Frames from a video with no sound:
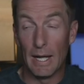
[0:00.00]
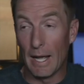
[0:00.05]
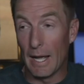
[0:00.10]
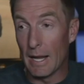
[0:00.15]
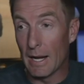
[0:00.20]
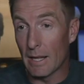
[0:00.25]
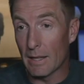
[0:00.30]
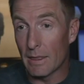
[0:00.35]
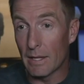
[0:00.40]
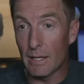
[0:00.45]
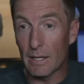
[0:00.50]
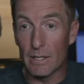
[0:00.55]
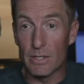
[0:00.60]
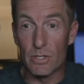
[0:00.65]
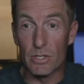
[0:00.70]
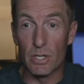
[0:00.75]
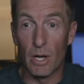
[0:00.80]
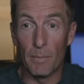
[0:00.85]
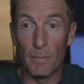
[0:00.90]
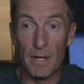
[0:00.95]
And I think in
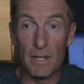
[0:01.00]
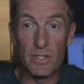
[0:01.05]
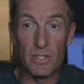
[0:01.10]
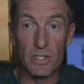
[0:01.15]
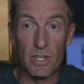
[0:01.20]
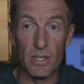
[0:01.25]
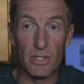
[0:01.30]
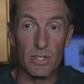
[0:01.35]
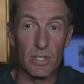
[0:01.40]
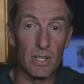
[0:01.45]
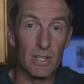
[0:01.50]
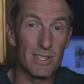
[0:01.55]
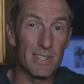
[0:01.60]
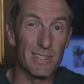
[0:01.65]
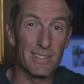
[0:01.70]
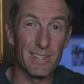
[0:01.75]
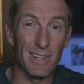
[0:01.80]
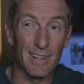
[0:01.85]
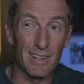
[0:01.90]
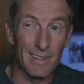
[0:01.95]
some instances,
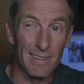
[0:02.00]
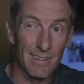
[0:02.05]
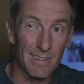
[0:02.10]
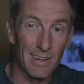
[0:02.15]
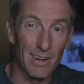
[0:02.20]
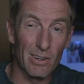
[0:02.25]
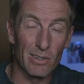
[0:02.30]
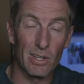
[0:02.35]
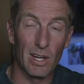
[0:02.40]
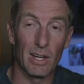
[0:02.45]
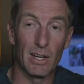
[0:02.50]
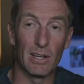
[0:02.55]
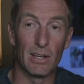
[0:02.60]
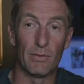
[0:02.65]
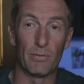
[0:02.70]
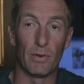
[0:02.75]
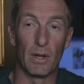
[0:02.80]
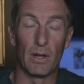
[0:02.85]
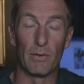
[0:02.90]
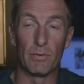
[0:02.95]
it's like, okay,
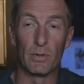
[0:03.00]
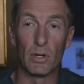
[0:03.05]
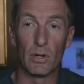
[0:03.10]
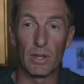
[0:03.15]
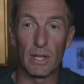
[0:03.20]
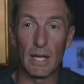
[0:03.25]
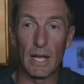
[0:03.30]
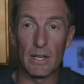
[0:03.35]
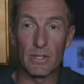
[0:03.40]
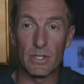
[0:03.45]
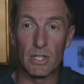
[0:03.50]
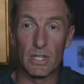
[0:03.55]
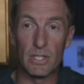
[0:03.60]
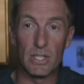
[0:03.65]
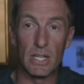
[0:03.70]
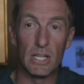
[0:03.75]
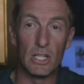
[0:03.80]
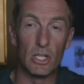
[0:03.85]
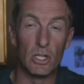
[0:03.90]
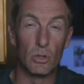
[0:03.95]
if you're the
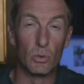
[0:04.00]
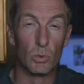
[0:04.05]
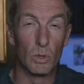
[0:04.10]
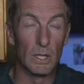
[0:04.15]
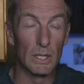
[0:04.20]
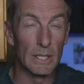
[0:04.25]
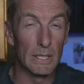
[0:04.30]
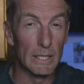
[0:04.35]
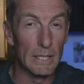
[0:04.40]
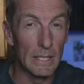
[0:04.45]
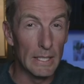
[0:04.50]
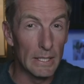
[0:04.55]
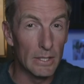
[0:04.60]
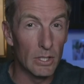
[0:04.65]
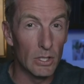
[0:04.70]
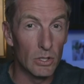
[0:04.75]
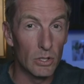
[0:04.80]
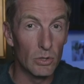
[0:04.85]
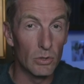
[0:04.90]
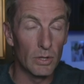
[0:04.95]
SEC, do you really need
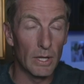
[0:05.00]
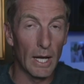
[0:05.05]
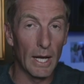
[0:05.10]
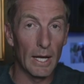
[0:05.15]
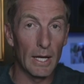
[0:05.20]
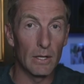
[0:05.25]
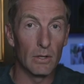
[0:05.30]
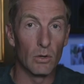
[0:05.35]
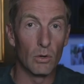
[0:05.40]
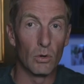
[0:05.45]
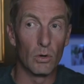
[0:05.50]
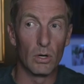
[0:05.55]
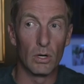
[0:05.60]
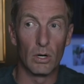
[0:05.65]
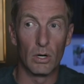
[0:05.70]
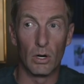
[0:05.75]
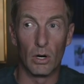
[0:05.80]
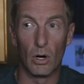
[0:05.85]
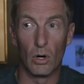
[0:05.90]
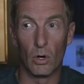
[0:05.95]
to do that?
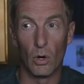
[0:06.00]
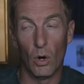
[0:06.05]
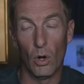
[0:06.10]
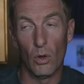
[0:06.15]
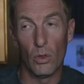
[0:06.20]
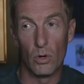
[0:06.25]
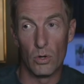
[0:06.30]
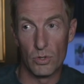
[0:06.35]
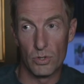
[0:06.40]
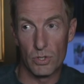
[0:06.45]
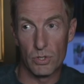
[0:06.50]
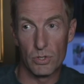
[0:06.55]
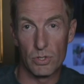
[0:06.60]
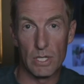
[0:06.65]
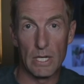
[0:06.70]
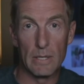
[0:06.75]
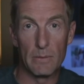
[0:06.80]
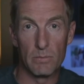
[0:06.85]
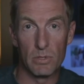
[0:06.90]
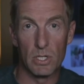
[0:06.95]
Or are all those
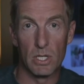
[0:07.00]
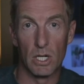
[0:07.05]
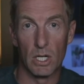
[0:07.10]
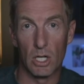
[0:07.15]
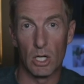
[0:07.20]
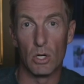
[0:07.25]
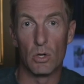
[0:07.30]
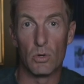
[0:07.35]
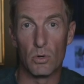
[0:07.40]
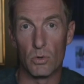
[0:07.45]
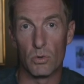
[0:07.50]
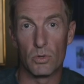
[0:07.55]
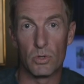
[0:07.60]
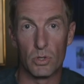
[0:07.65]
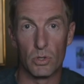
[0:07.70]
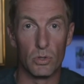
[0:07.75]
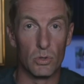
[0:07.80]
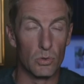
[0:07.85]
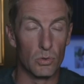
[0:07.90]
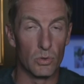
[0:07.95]
teams going to go
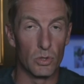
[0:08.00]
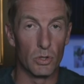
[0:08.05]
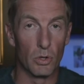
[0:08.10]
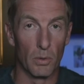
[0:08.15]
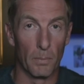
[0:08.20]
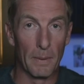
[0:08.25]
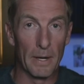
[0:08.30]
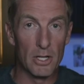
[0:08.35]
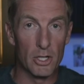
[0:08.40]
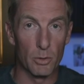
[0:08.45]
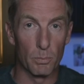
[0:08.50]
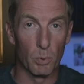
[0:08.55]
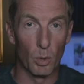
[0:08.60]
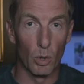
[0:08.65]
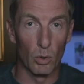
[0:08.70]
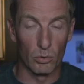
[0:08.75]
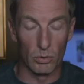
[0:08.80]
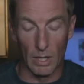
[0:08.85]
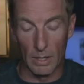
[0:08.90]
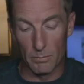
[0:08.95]
to your major
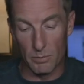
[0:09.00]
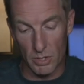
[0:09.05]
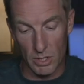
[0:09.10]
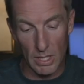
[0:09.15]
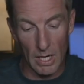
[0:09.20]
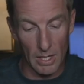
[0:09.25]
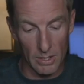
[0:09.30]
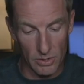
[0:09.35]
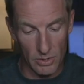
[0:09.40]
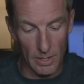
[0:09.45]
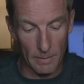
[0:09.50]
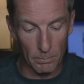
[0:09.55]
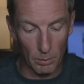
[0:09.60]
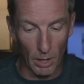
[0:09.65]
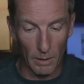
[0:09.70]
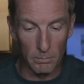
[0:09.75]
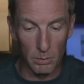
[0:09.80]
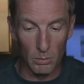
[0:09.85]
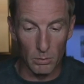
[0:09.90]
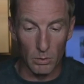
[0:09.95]
programs? Yeah, they
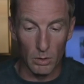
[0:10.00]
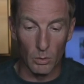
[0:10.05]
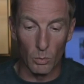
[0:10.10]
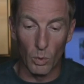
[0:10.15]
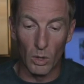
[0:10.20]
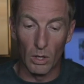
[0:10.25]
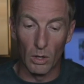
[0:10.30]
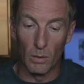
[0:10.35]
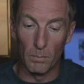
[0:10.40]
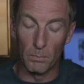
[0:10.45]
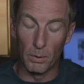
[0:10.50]
probably will.